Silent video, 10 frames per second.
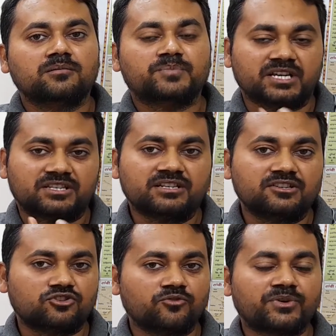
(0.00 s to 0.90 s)

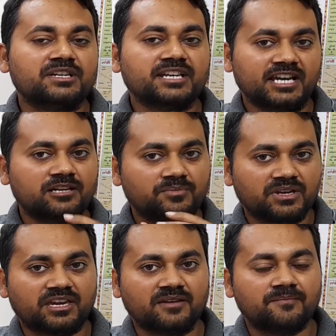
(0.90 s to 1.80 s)
President of India and
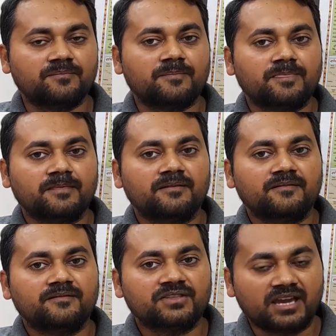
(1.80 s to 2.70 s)
became
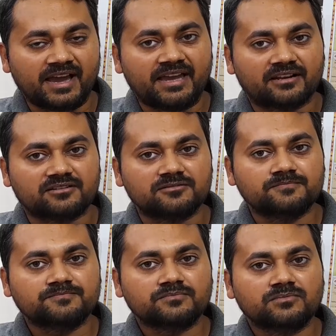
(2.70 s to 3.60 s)
the act.
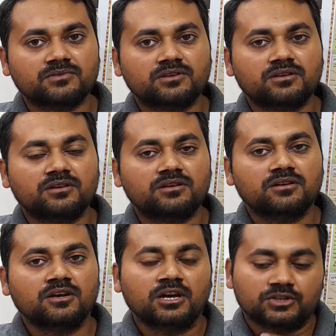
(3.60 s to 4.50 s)

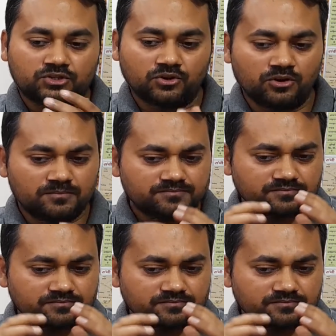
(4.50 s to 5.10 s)
So